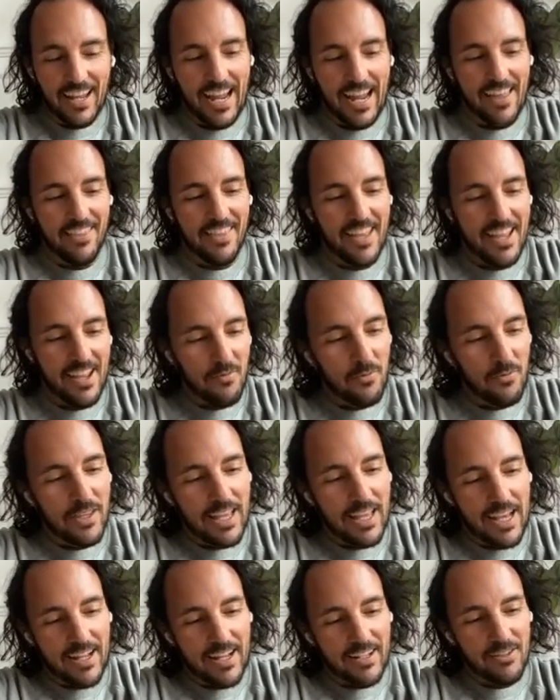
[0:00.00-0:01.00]
and then
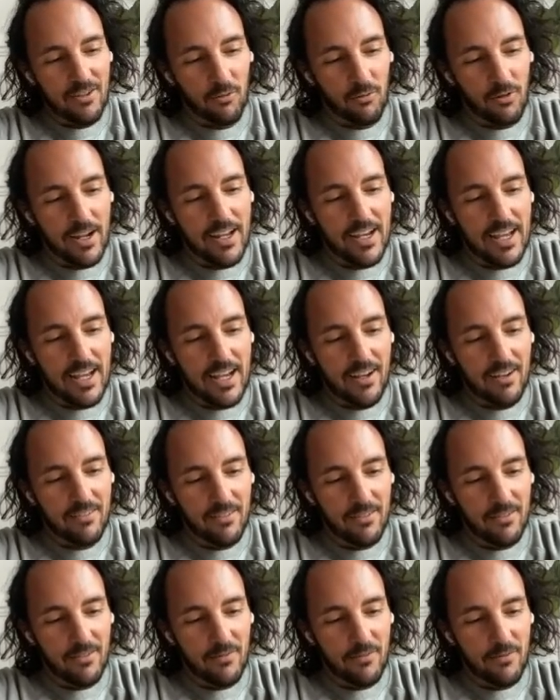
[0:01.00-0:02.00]
we had to write out
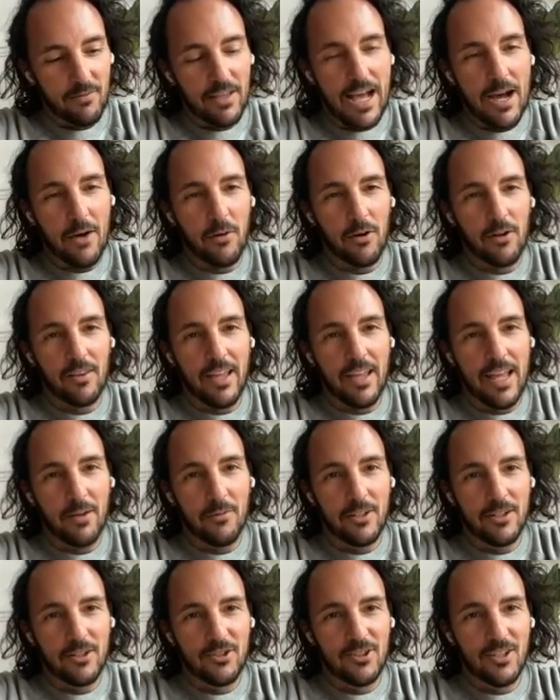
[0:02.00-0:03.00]
flower
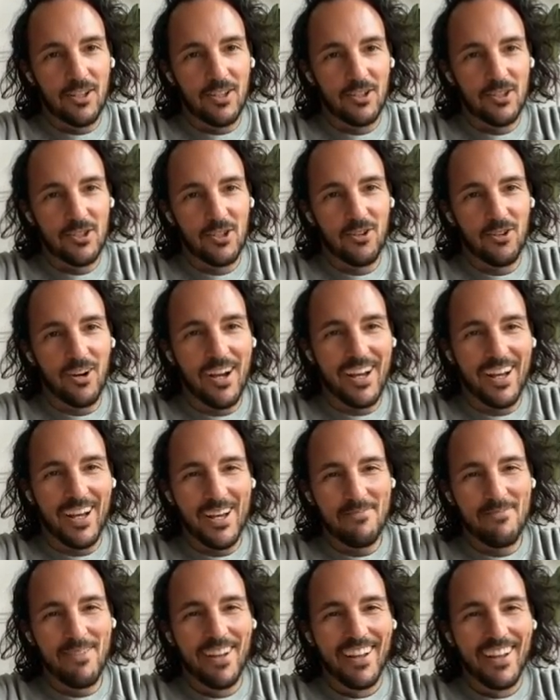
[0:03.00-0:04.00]
language to
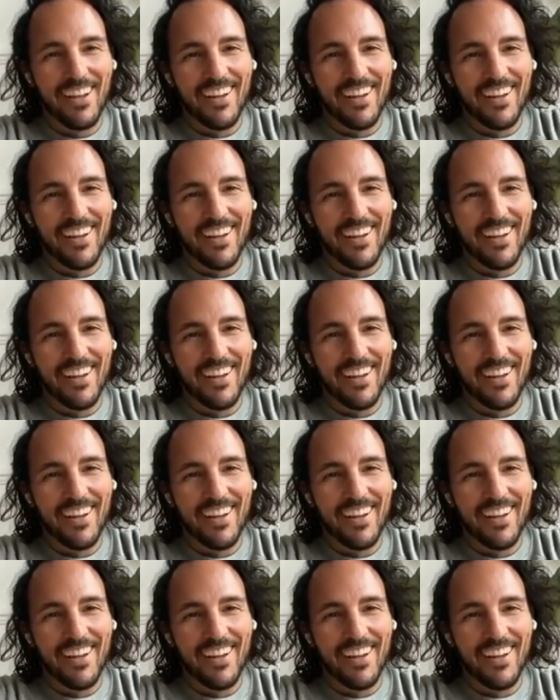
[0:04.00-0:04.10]
describe